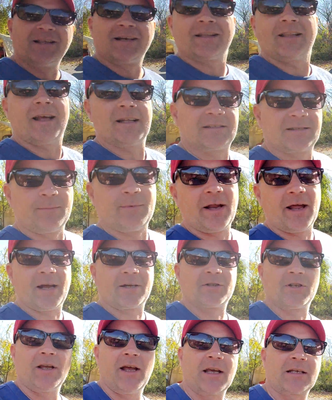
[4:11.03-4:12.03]
look at that. Somebody
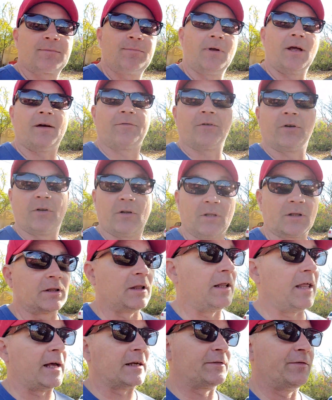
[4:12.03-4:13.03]
actually asked me after like
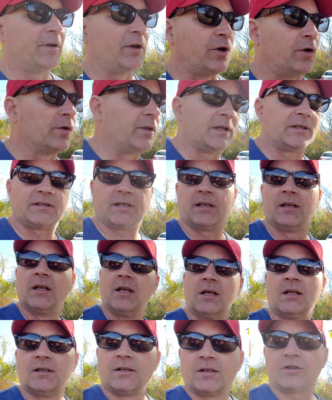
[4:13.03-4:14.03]
the last video. They said,
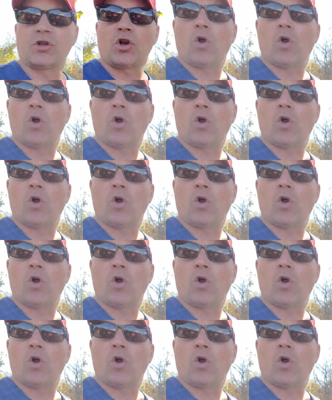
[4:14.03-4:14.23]
does